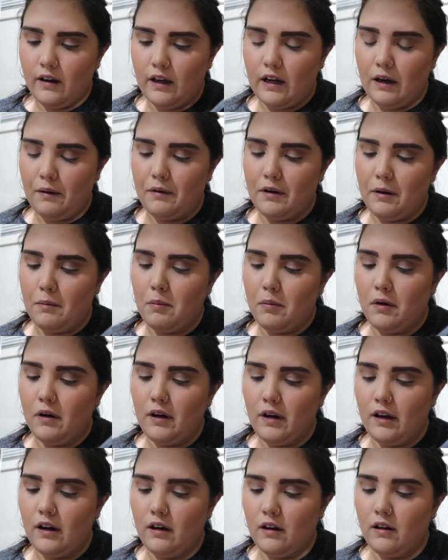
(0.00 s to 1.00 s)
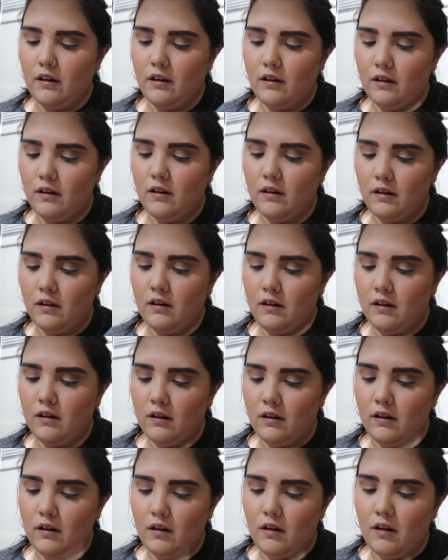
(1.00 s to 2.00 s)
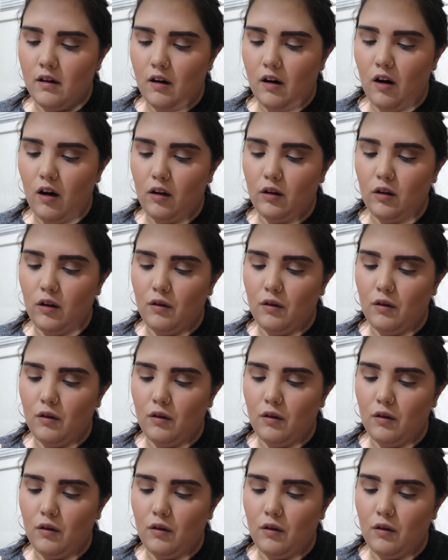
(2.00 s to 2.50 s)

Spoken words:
and I'm going to put it all